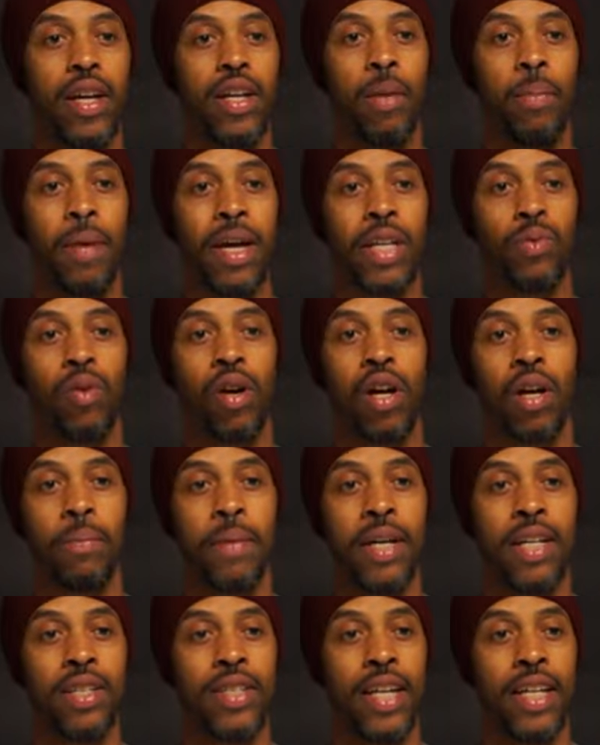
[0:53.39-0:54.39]
Your best work
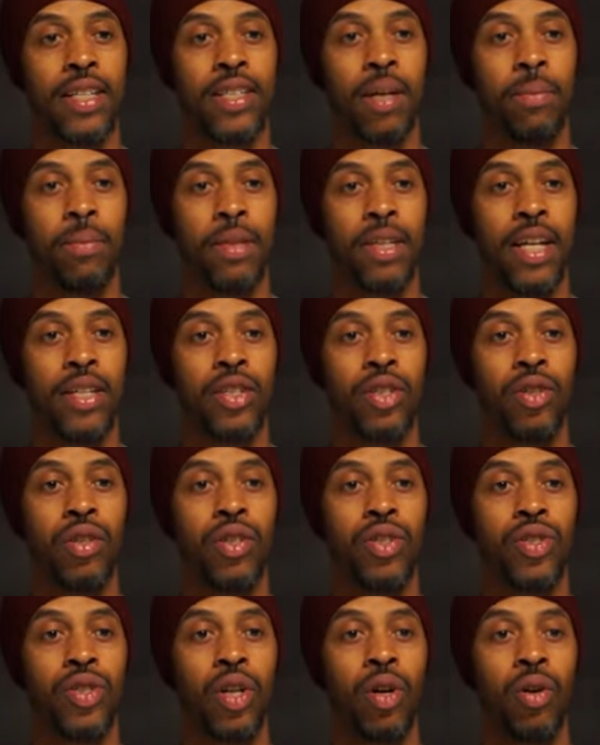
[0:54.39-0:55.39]
means that's something that you
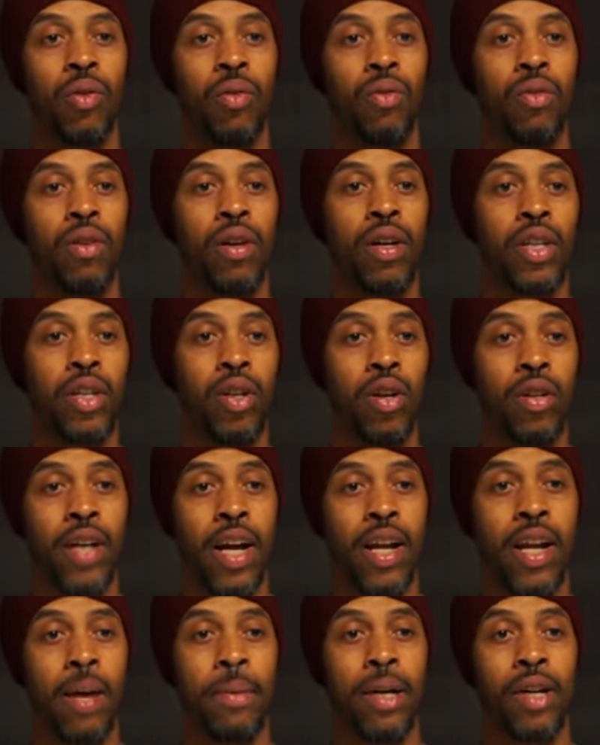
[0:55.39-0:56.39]
can show your
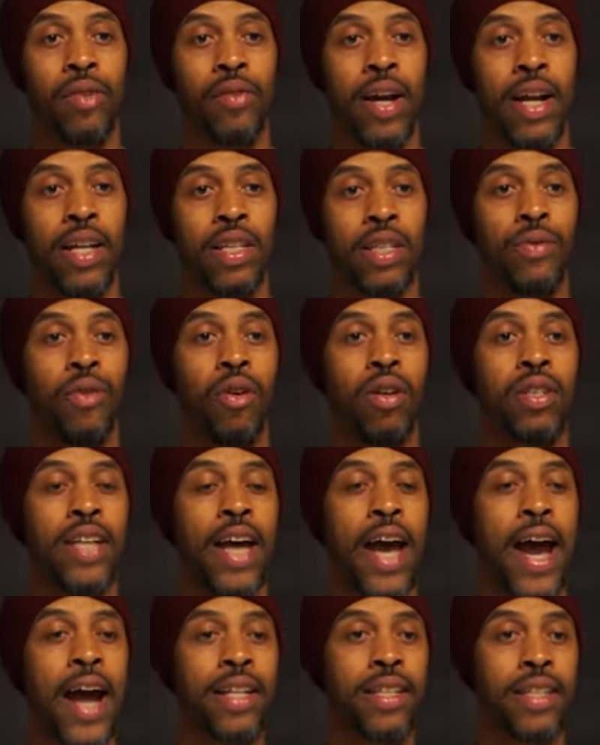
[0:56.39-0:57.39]
dynamic range as far as
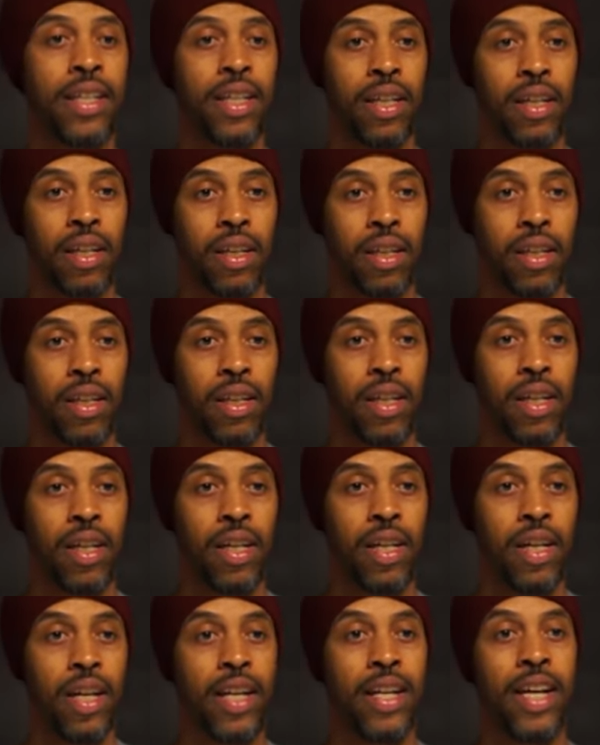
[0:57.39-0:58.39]
acting.
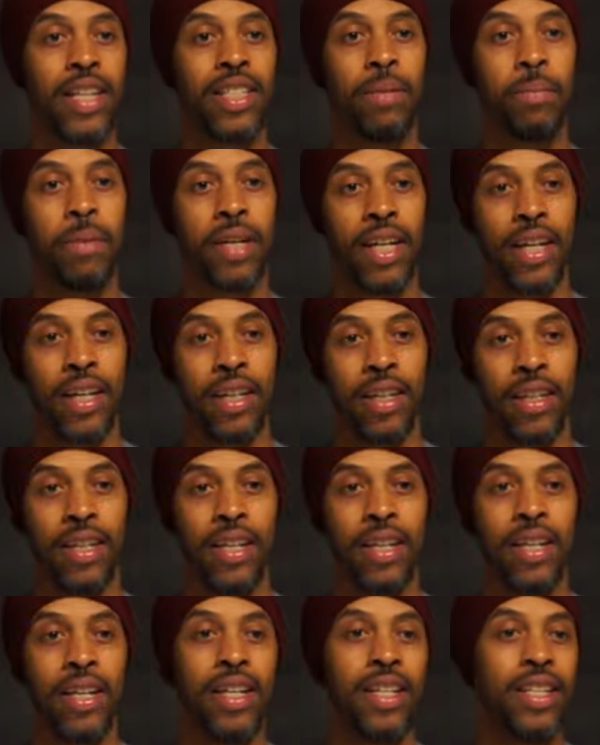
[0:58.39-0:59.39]
It doesn't mean
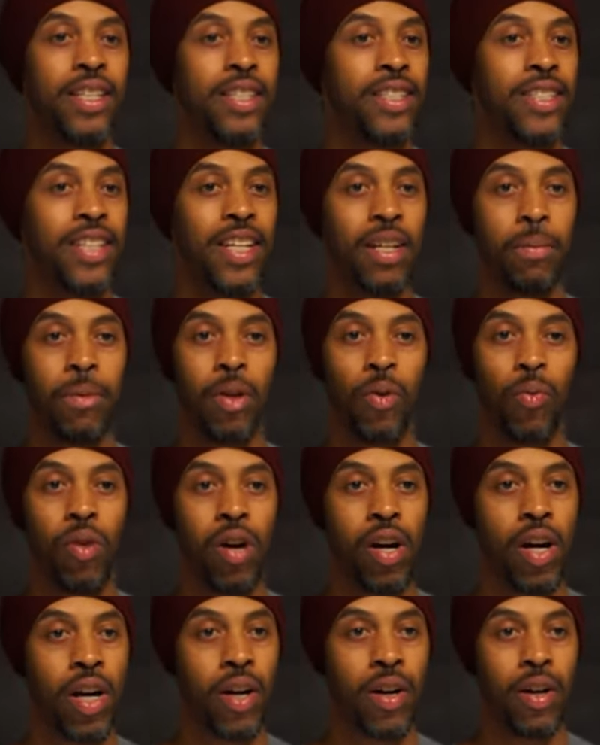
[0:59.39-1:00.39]
send them the
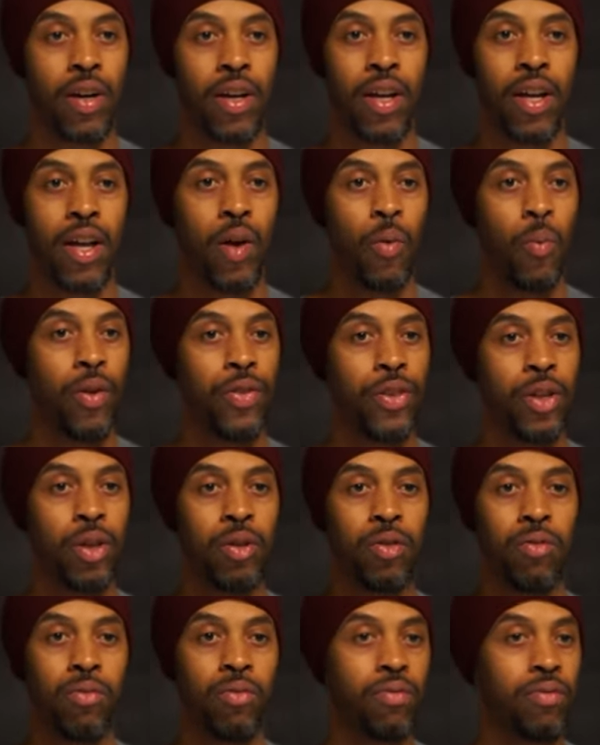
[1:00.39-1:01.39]
work with
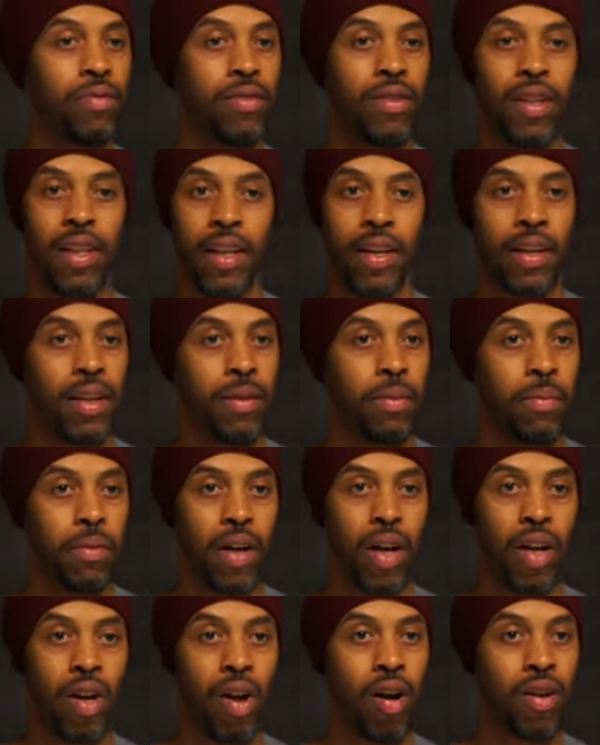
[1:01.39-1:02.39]
you
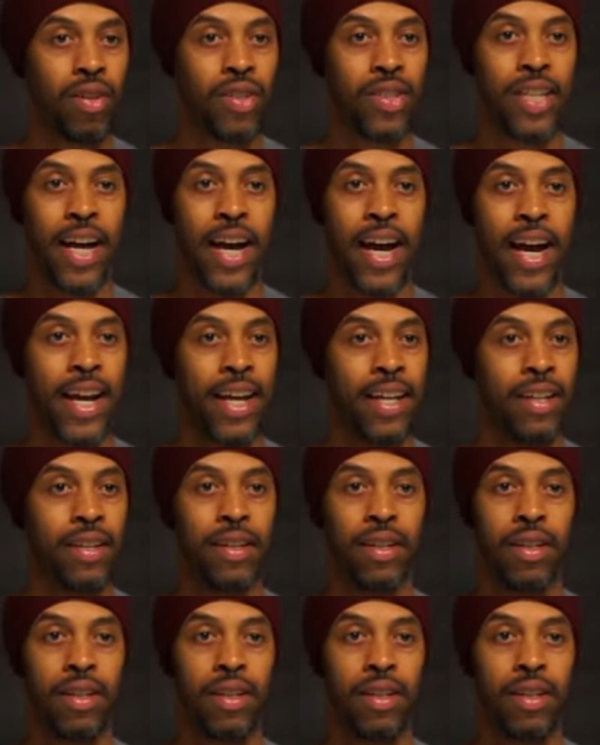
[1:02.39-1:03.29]
alongside